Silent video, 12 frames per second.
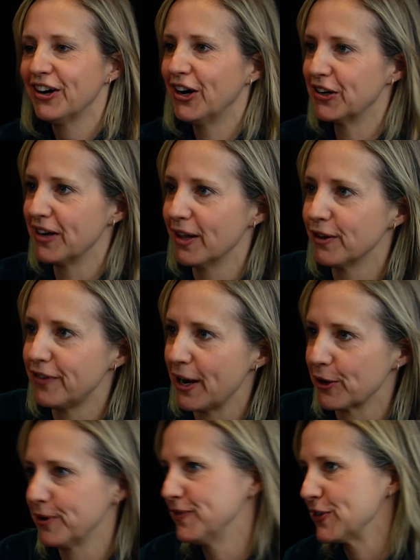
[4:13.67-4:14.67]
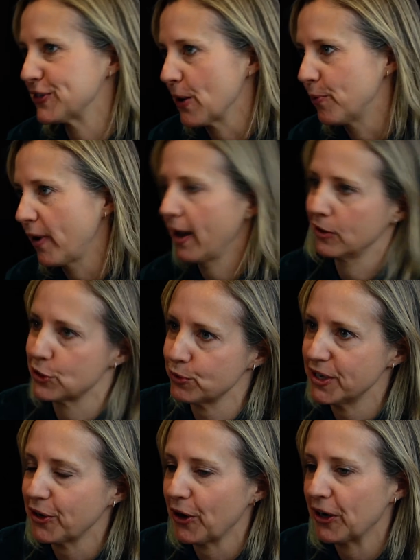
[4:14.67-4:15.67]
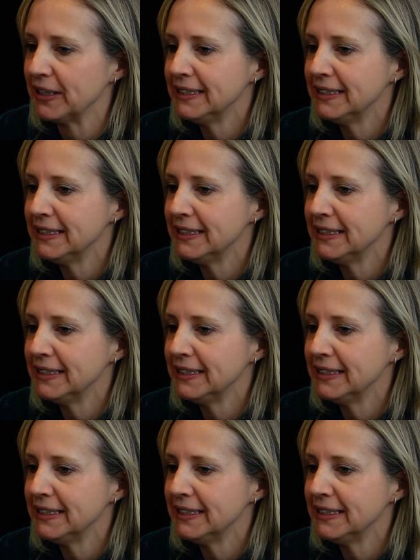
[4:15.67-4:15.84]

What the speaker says: On an elevator, in the subway, on a streetcar,